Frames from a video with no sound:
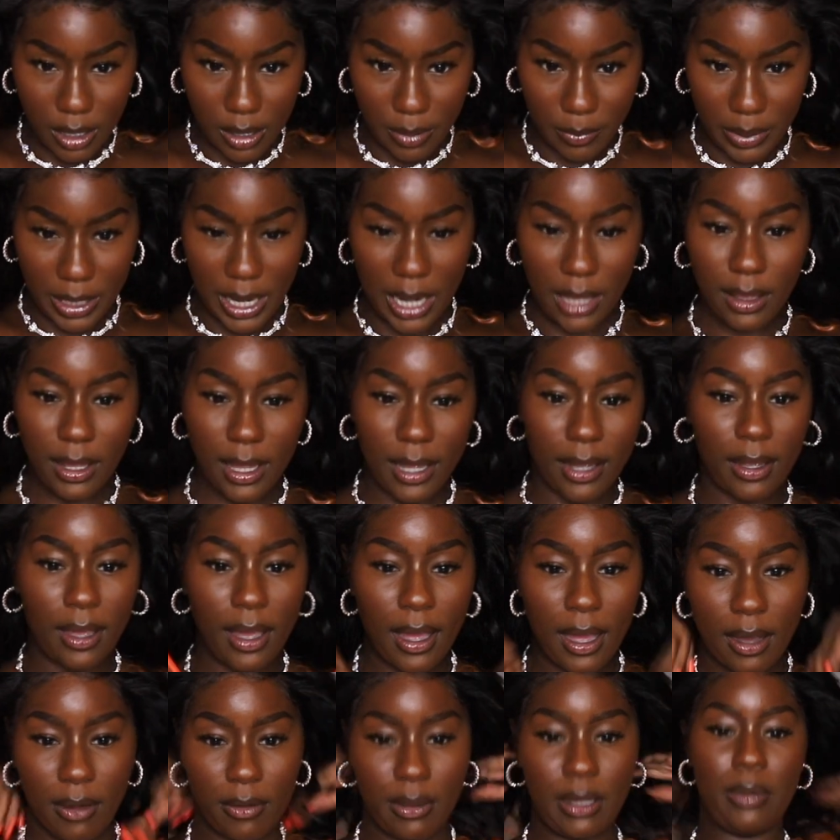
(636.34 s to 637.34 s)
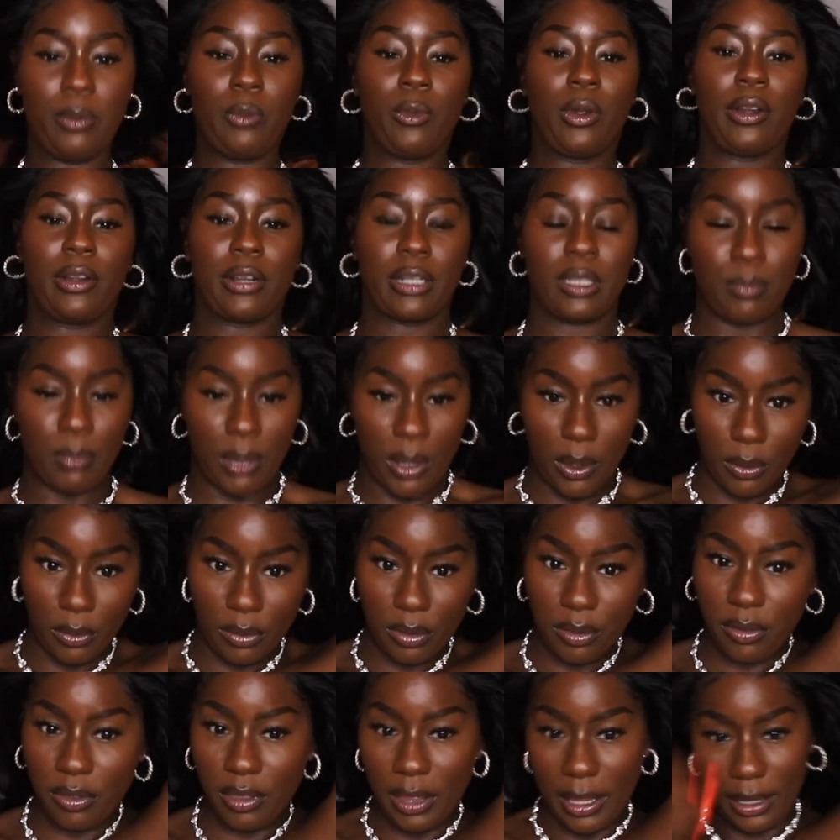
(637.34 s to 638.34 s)
But I like how it works
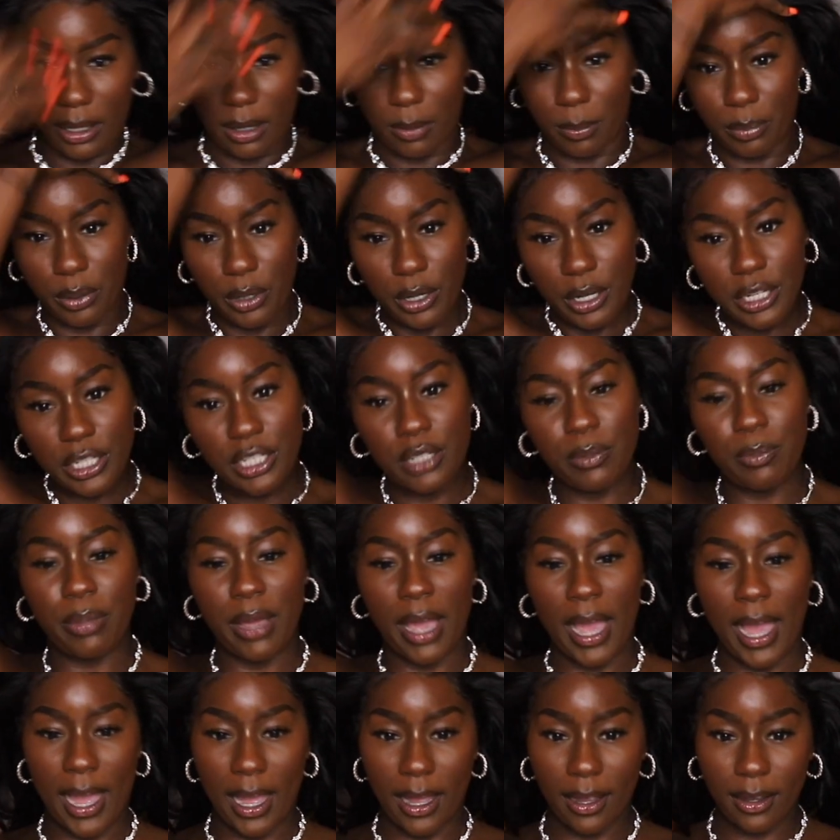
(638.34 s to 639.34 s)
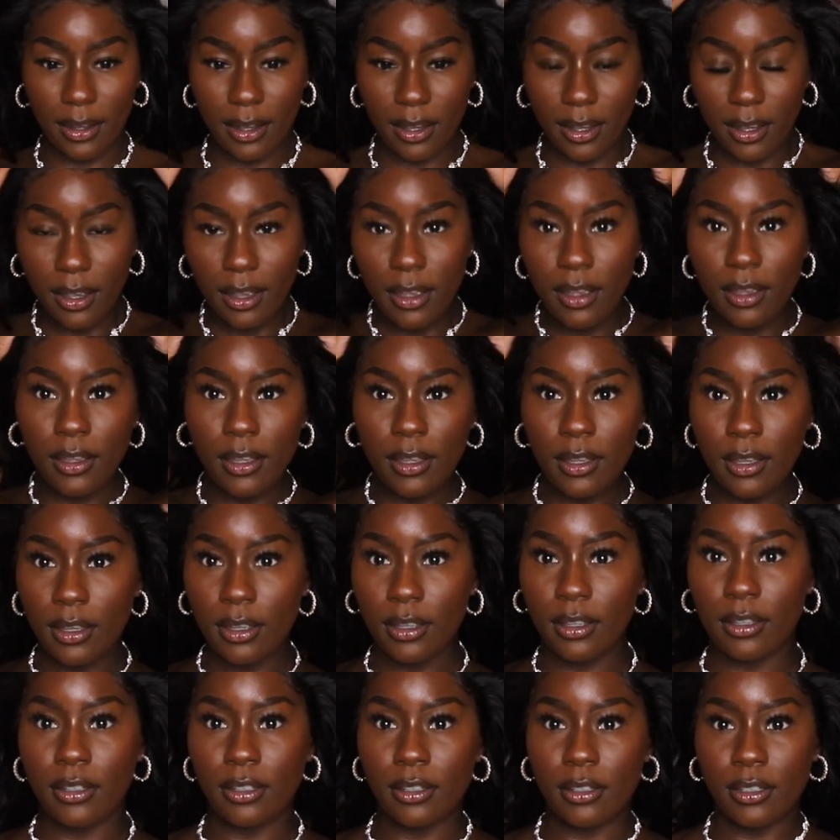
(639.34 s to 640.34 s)
both, like push back,
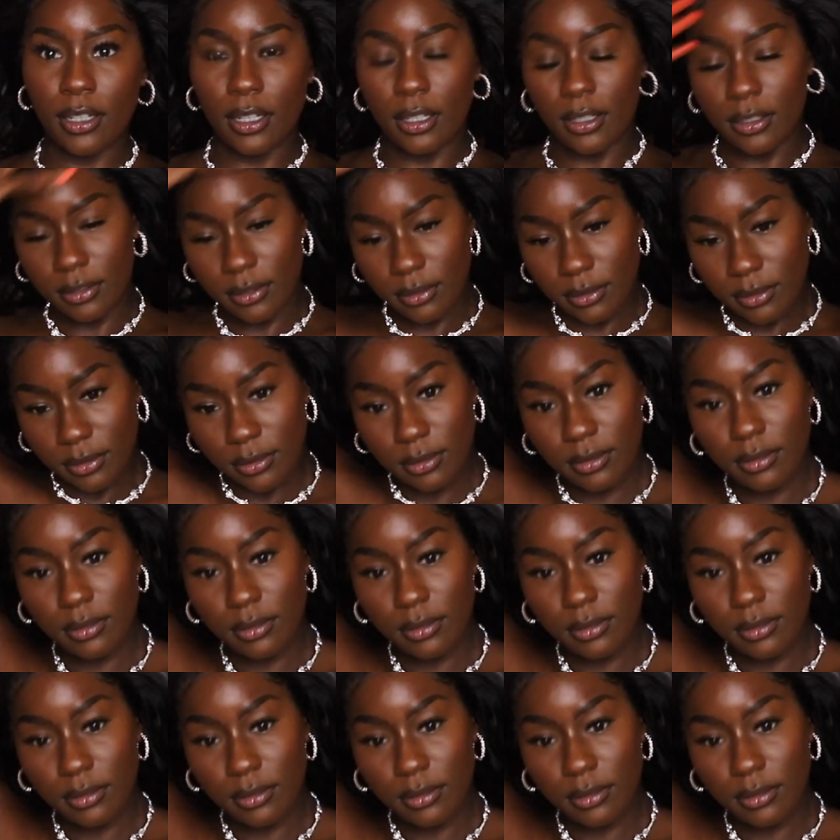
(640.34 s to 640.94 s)
you know?